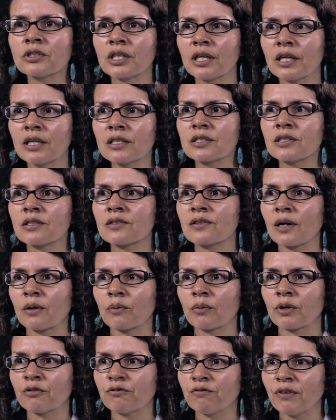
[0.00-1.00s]
changes
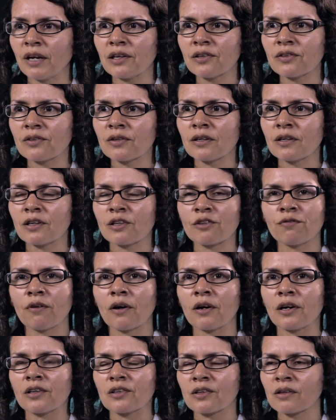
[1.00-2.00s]
that we're facing as
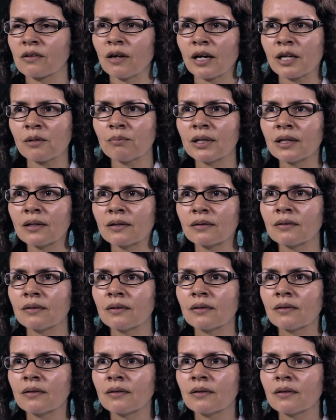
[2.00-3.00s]
far as climate,
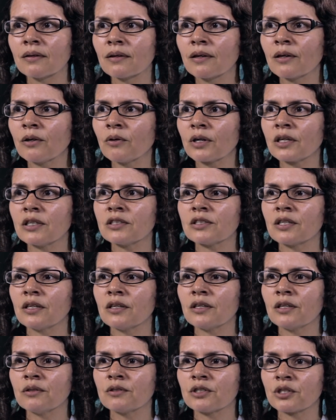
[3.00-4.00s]
you know,
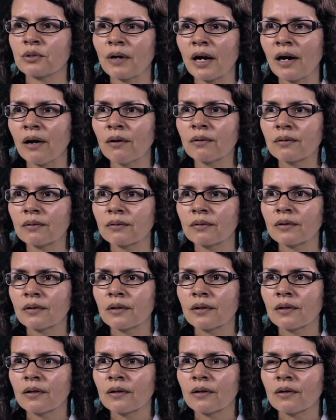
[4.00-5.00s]
continued drought,
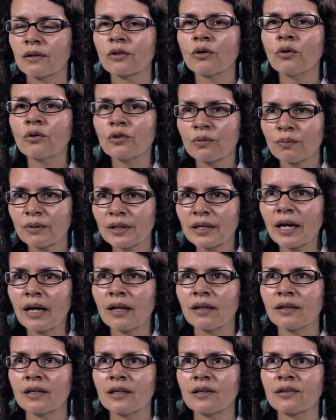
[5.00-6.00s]
those
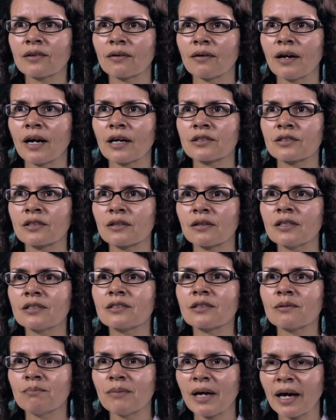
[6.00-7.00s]
realities are actually
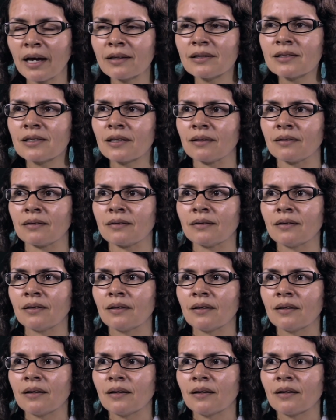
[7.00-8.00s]
demanding
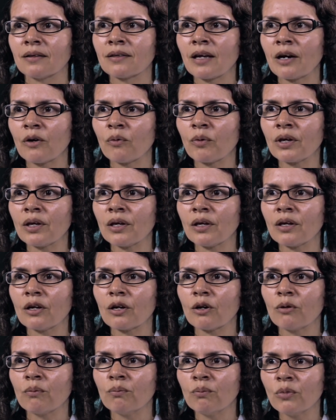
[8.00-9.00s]
that
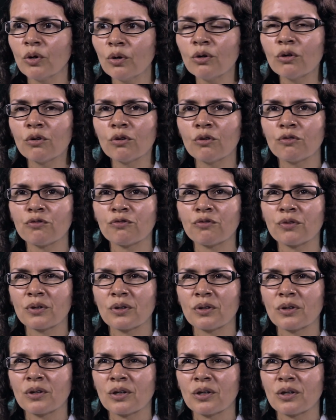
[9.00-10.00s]
we move
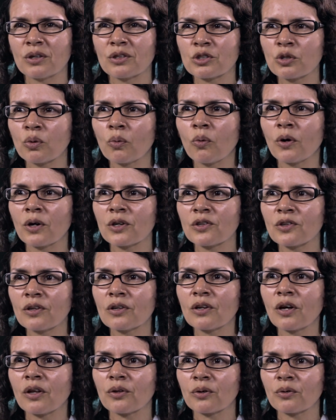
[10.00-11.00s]
towards
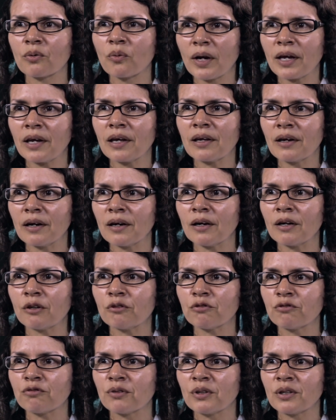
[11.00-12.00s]
another way
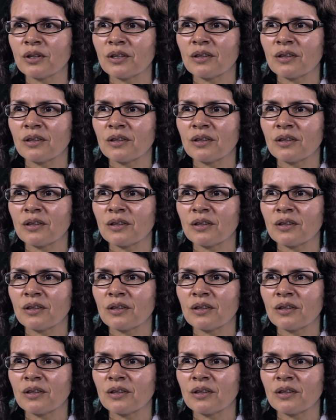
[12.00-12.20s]
of,